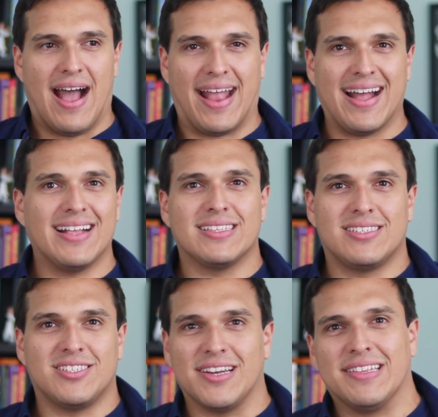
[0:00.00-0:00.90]
I got
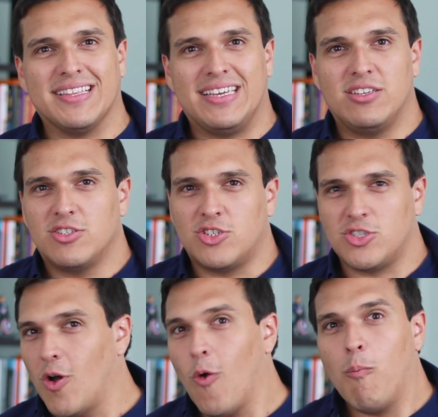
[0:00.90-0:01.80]
suddenly
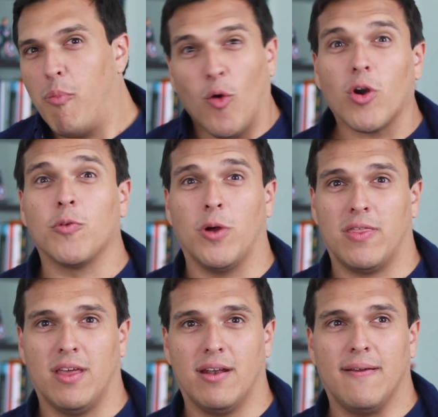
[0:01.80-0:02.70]
so bored
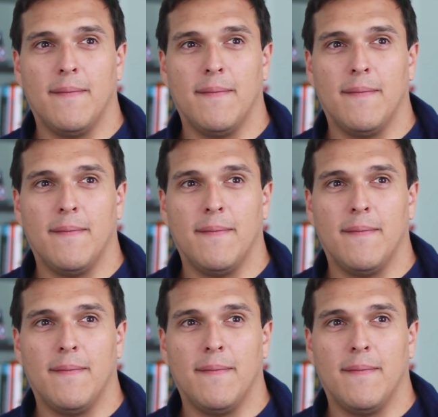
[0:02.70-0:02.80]
with it